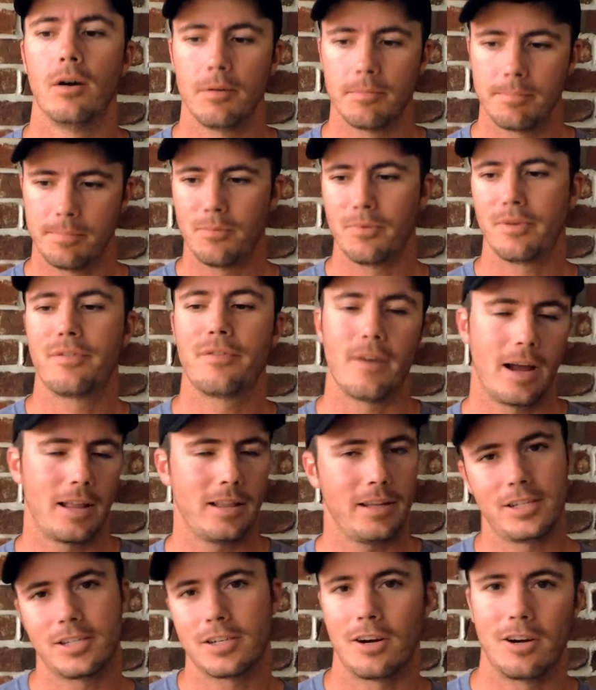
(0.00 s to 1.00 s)
Uh, we
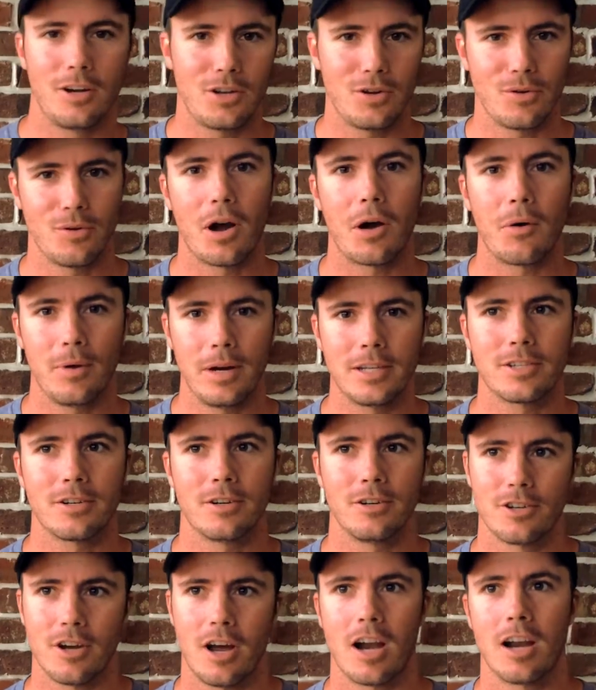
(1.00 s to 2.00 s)
finally started doing our
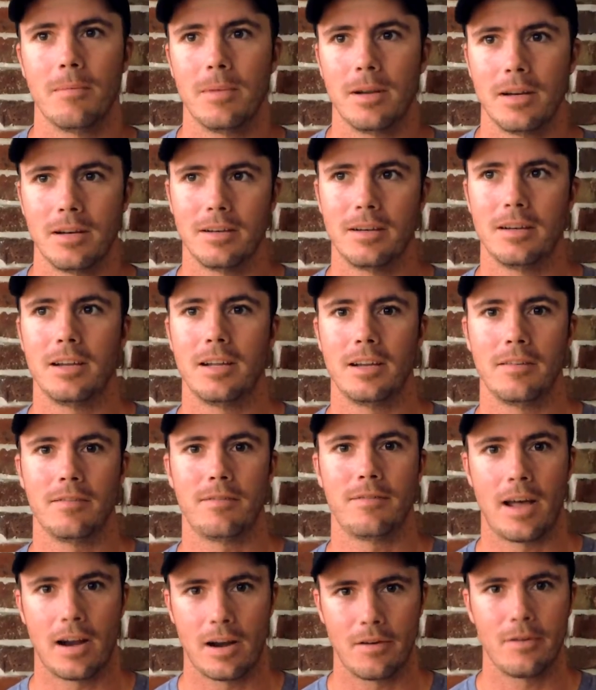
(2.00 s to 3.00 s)
research on him and,
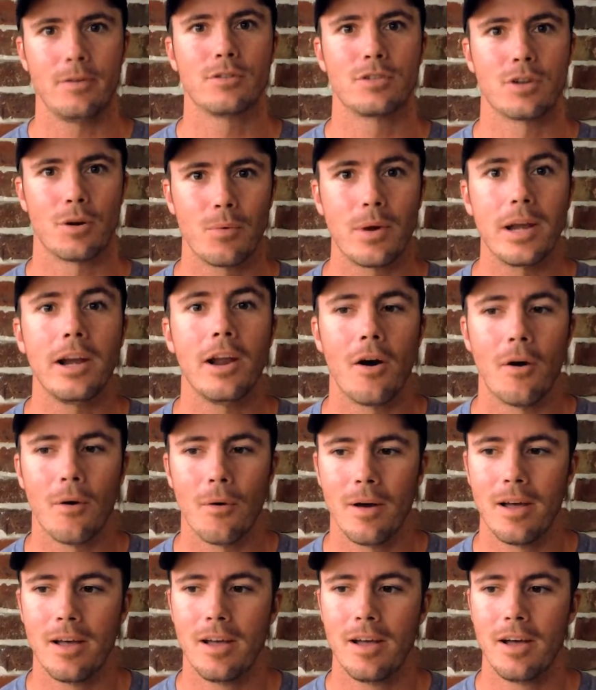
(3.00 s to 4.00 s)
and found out he was a
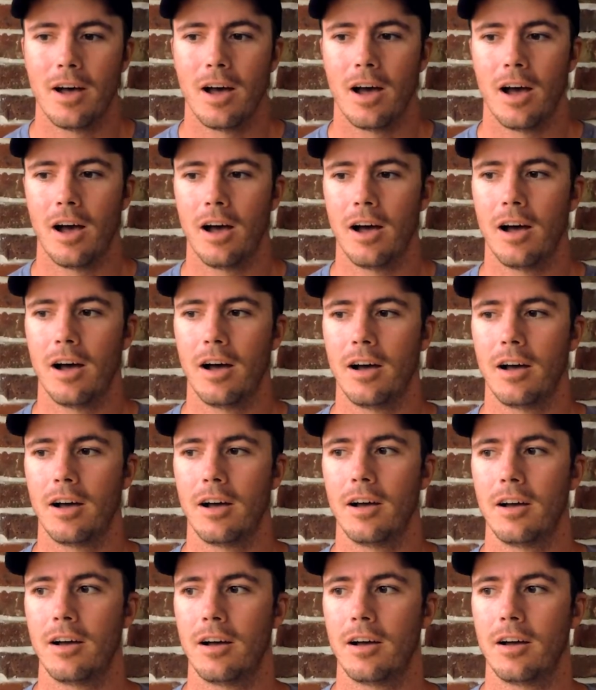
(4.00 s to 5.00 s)
Reno,
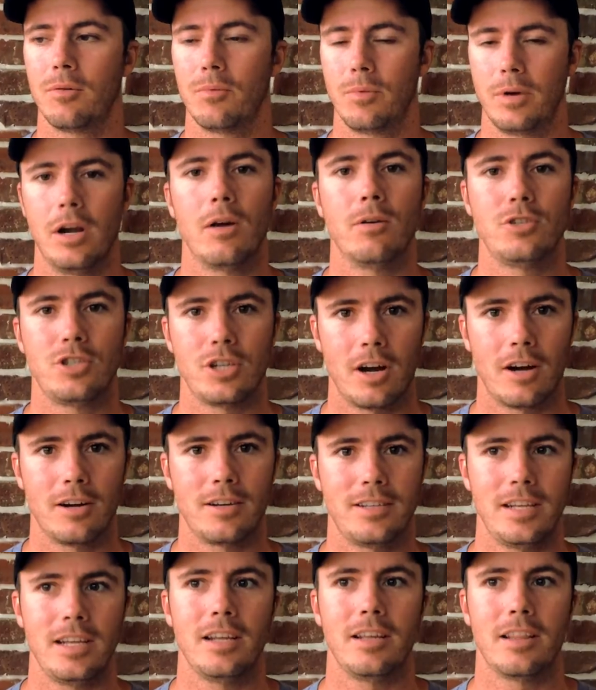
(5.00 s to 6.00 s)
uh, Reno
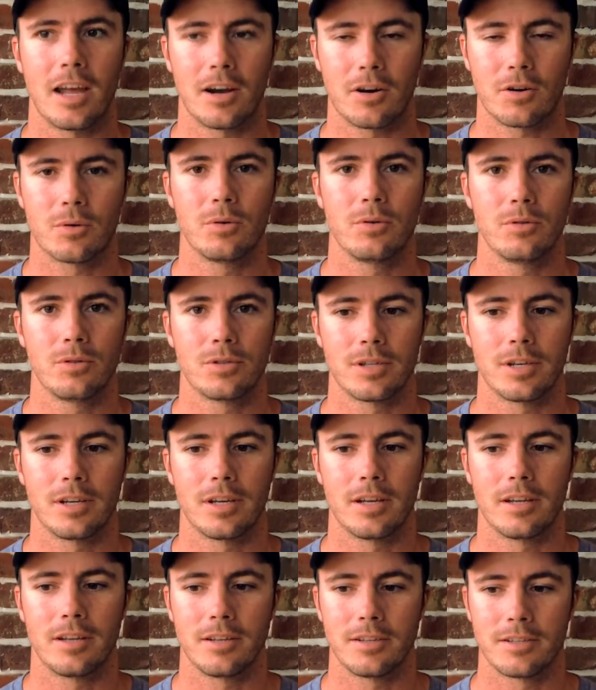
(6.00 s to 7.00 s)
GRT. That
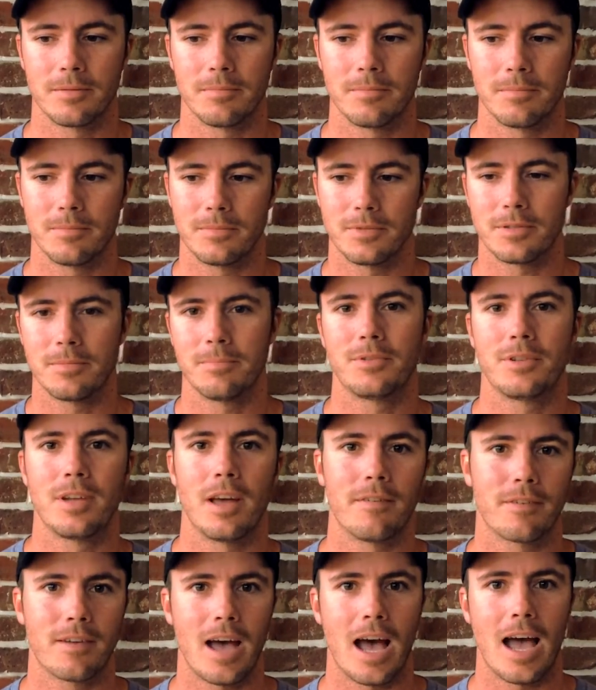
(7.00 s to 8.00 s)
crew's uh, some,
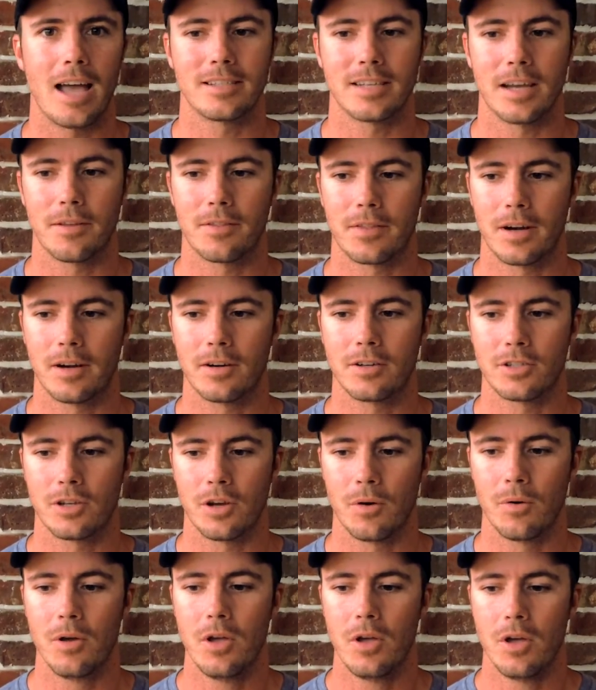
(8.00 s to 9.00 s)
some tough guys out
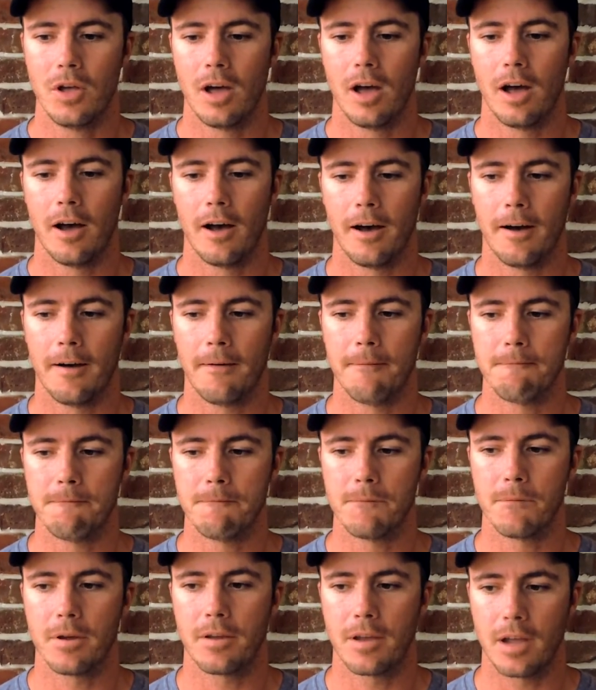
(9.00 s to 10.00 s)
there, so
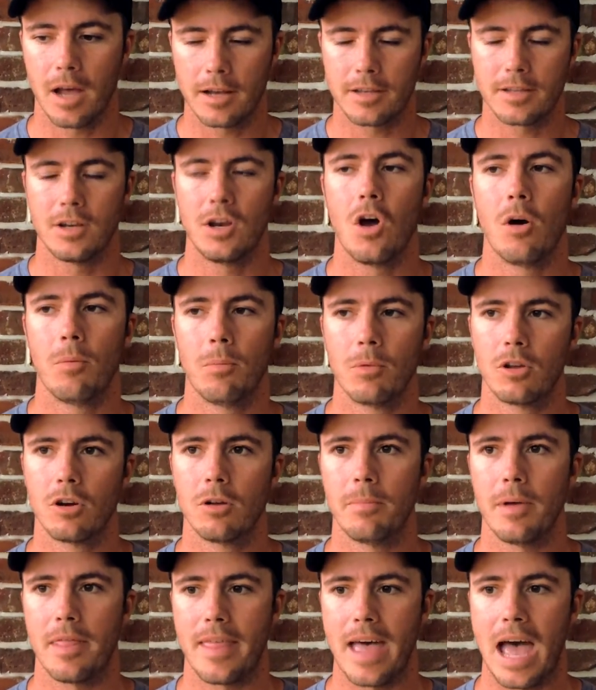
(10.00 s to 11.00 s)
um, we got to know
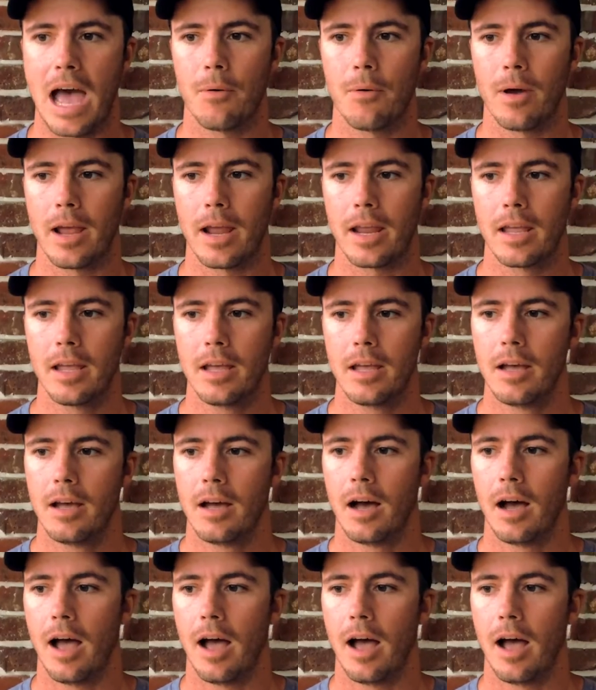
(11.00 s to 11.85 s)
him a little that way.